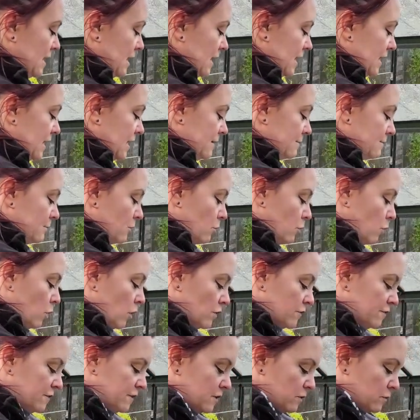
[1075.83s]

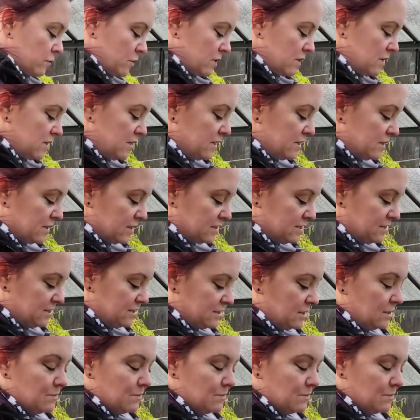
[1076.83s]
One that works